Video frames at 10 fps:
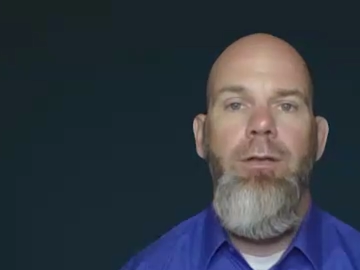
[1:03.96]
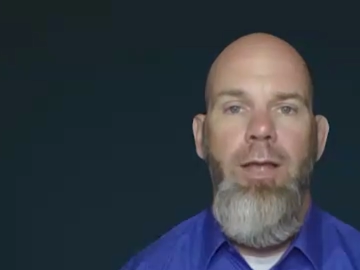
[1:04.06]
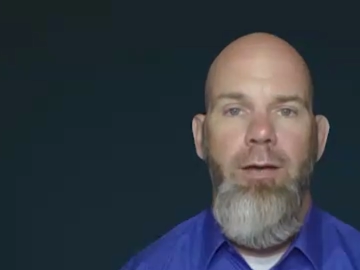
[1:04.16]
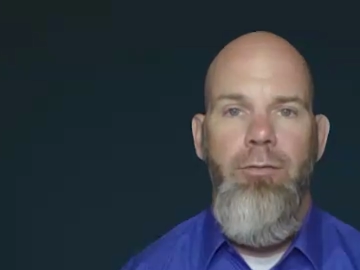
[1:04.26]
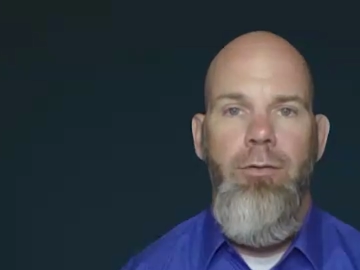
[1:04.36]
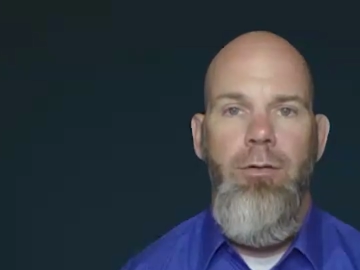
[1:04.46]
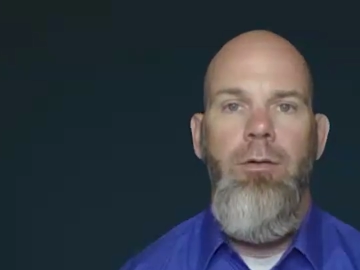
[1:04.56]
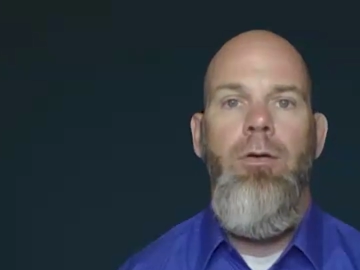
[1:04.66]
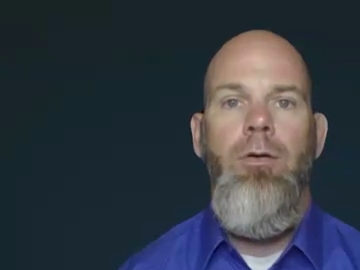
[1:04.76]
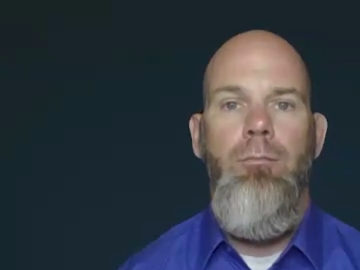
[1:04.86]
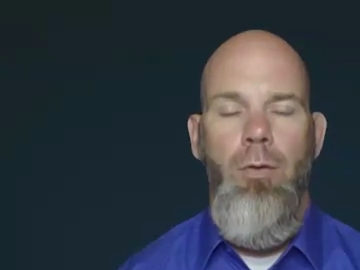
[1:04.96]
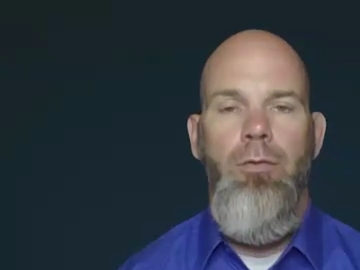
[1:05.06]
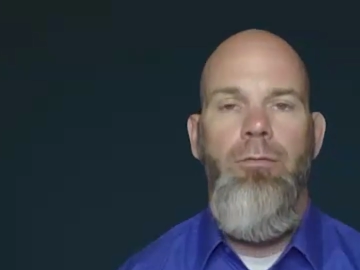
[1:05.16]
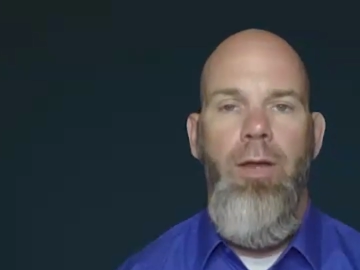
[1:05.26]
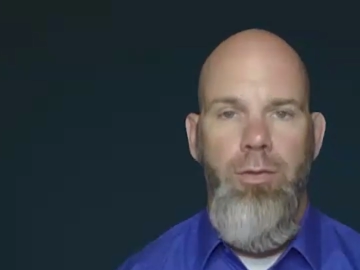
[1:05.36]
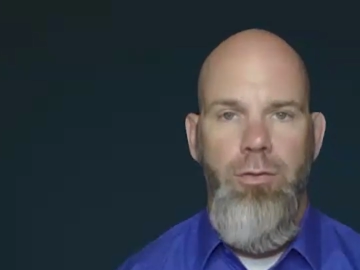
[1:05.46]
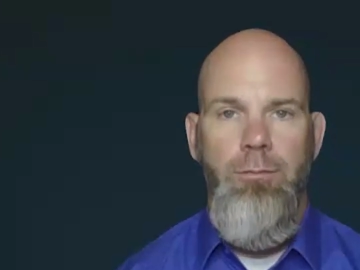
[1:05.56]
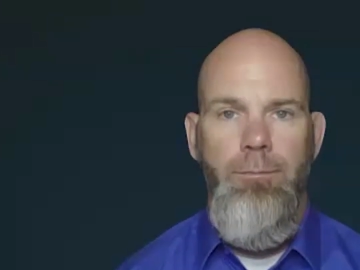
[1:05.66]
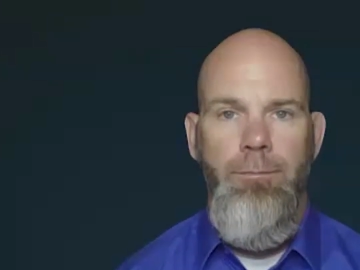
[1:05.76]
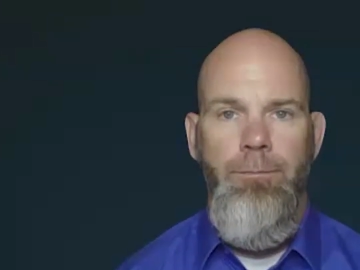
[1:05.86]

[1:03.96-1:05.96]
level motivation.